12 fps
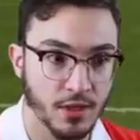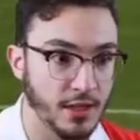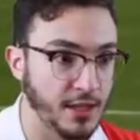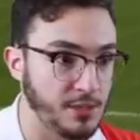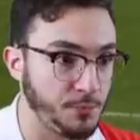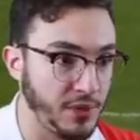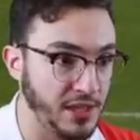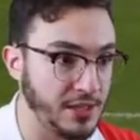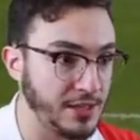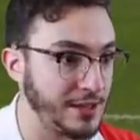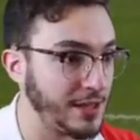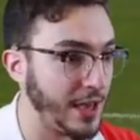He gets
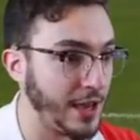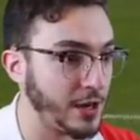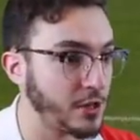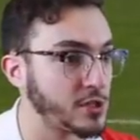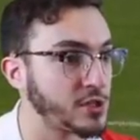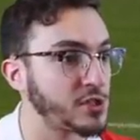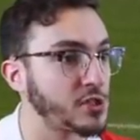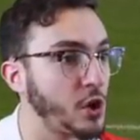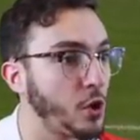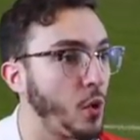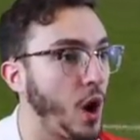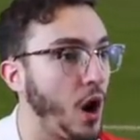beaten in the air
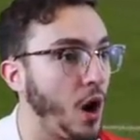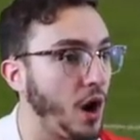so